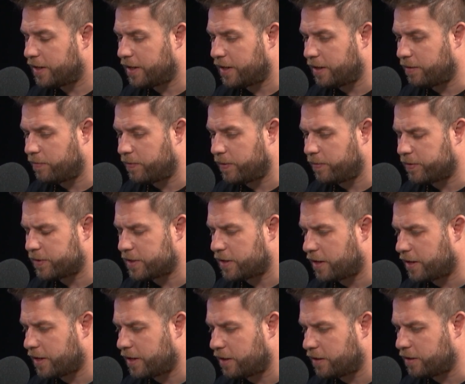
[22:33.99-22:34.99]
and we were
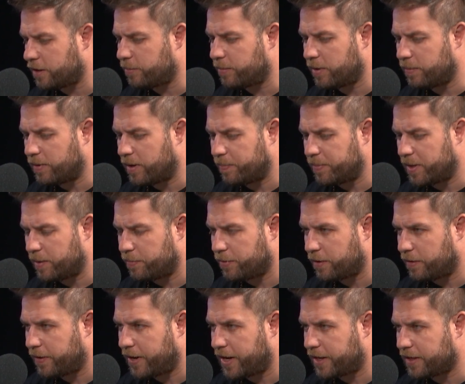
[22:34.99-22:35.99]
talking a little bit about being
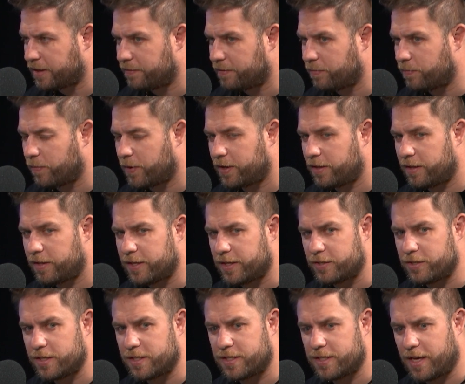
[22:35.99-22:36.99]
proactive. And one of the things
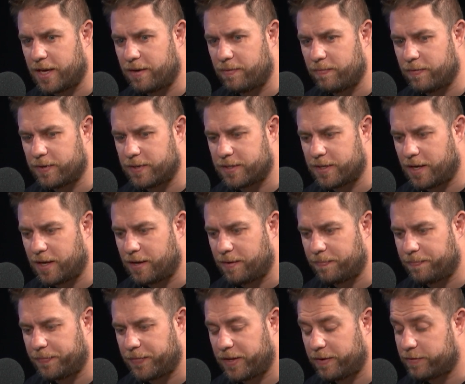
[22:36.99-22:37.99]
she said was,
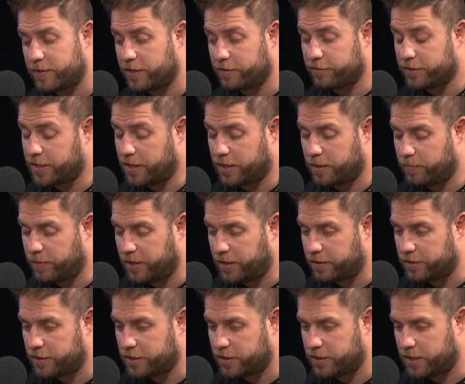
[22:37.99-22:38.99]
it was interesting to me.
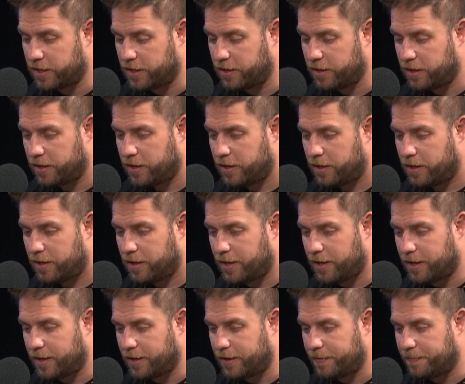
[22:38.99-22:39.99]
She said,
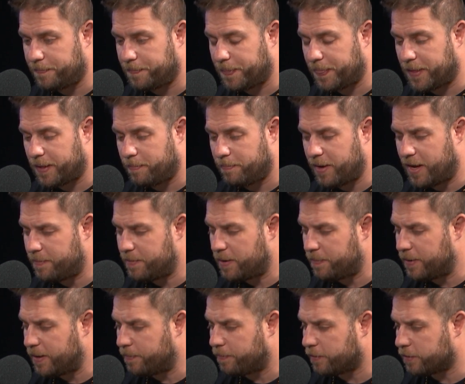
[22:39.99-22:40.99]
maybe
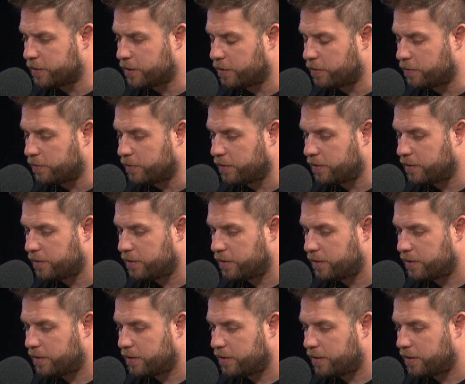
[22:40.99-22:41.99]
people
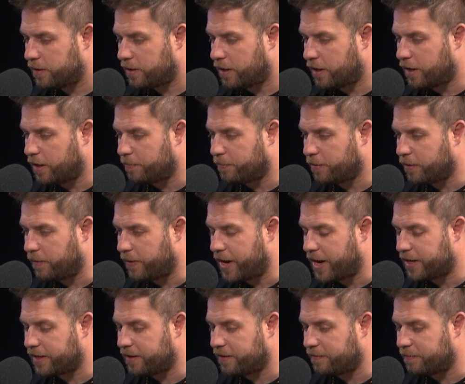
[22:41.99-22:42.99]
aren't
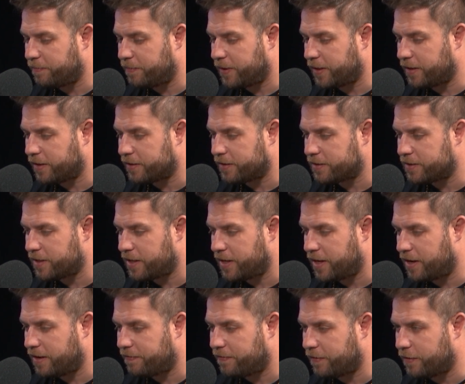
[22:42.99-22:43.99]
proactive because they
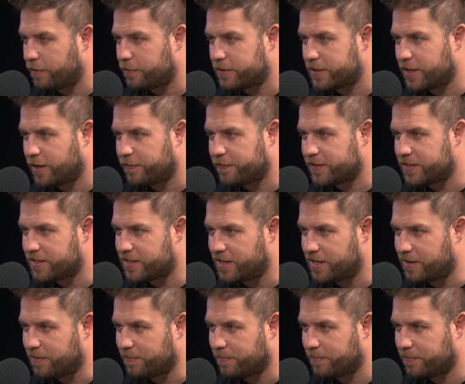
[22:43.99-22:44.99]
have low
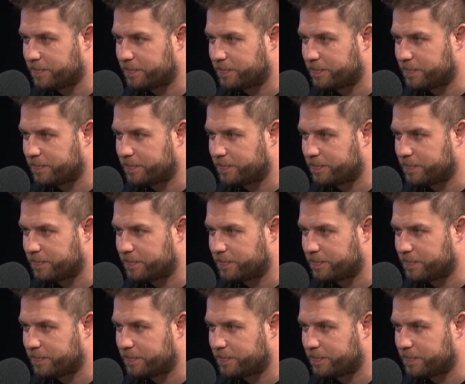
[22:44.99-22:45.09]
self-esteem.